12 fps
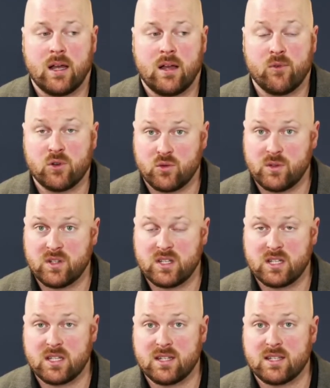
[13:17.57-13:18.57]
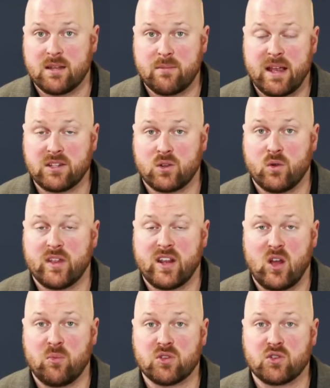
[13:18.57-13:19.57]
virtual assistants in Mexico that
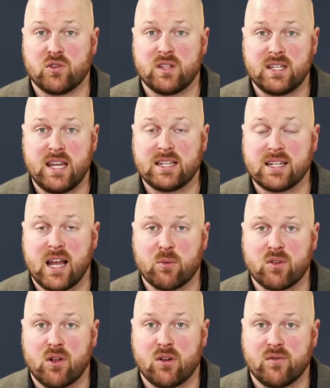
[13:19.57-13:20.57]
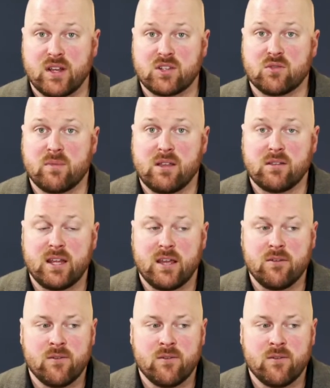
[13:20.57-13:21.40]
help us during the daytime with our investor Mel and Dave.